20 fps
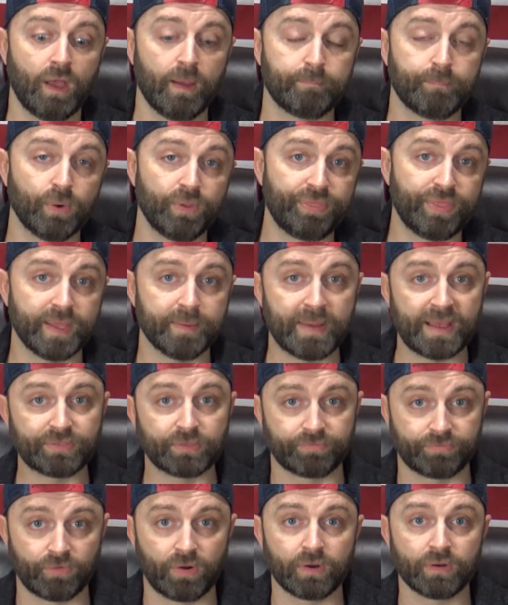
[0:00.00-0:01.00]
put them at
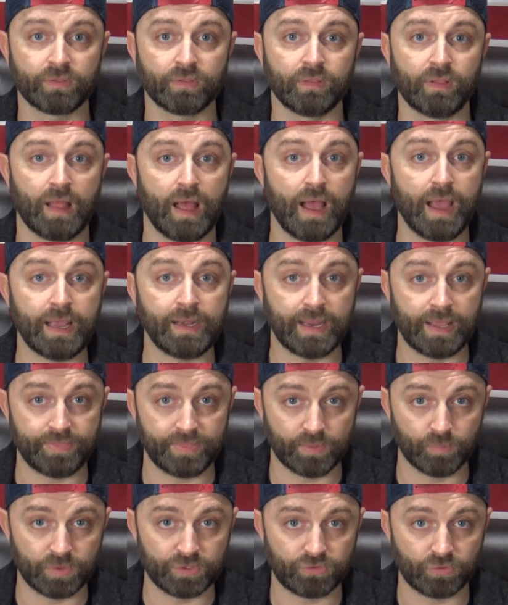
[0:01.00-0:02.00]
the front of the line, and
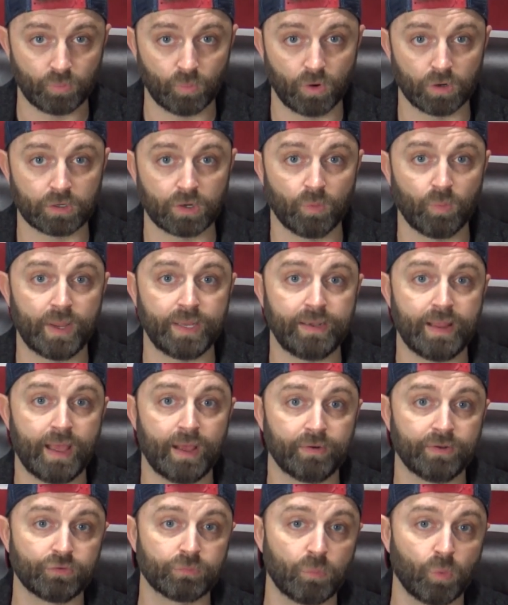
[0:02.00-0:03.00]
then we should work our way
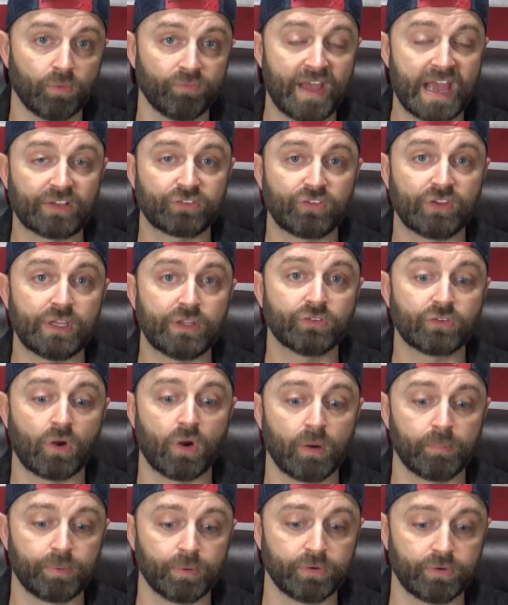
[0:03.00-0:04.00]
down as more vaccines
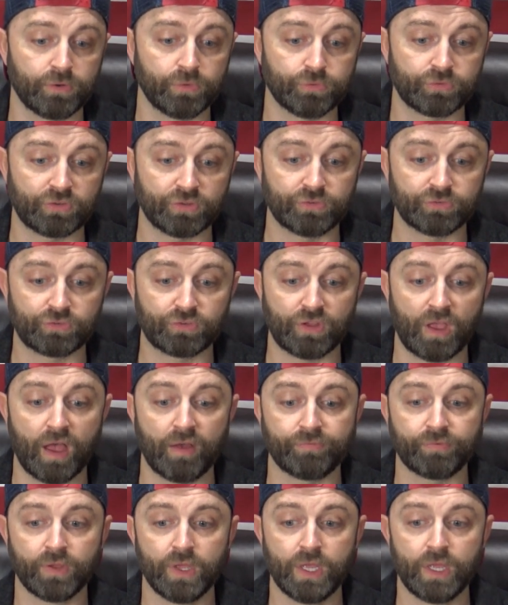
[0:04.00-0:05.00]
are produced and
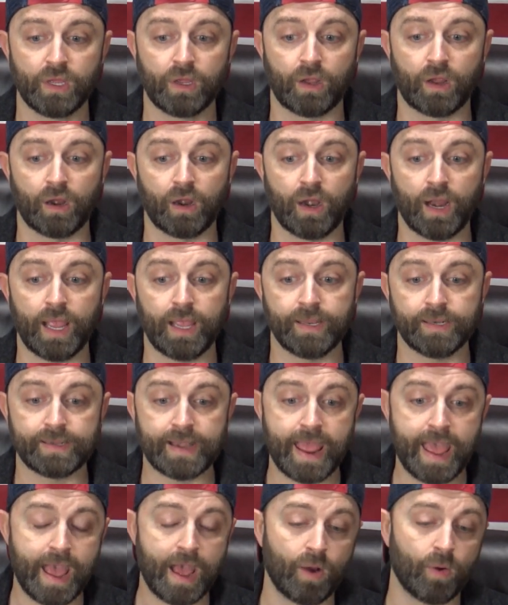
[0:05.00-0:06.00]
stuff. All right.
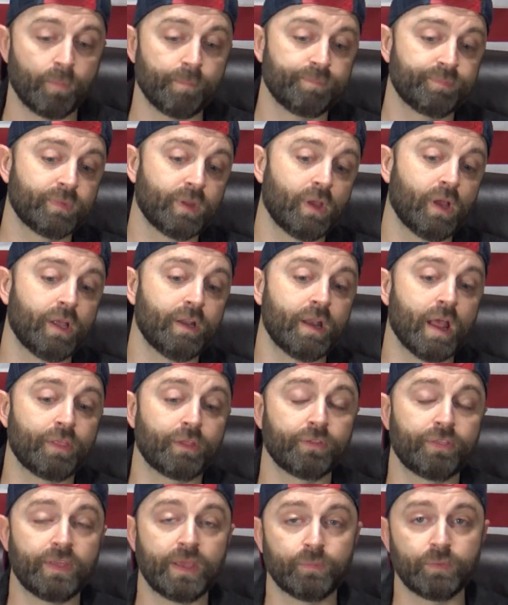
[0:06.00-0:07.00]
Now,
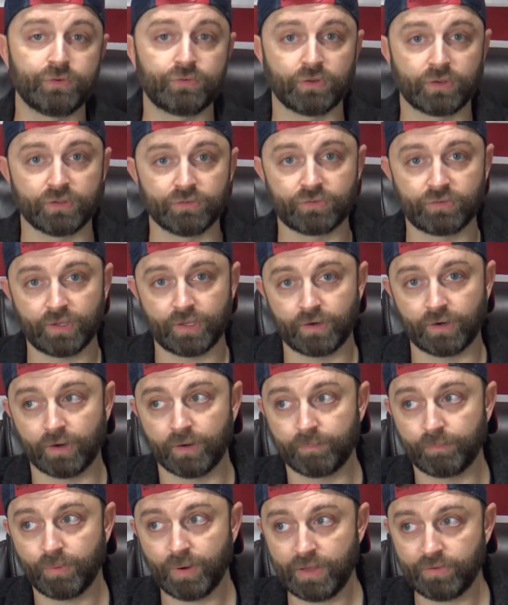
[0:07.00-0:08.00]
another thing we should
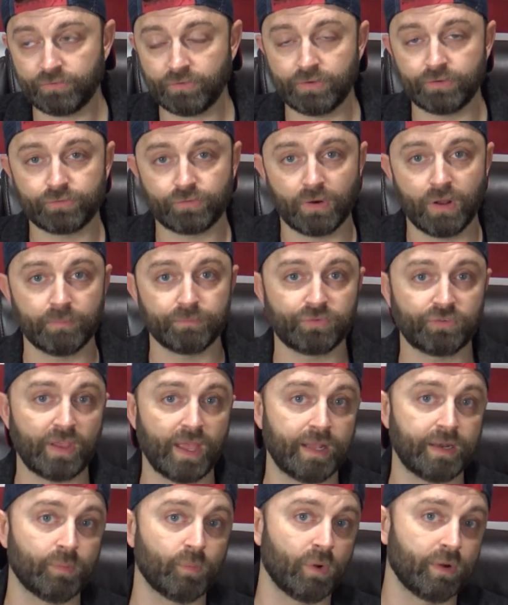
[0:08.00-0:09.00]
consider: President Trump
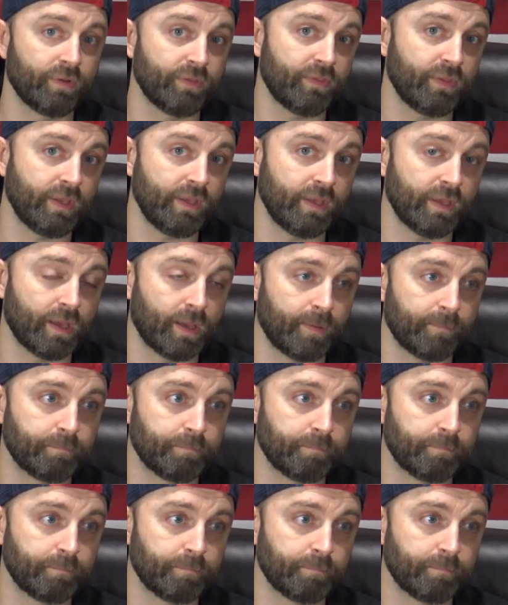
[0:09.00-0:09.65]
said in one of the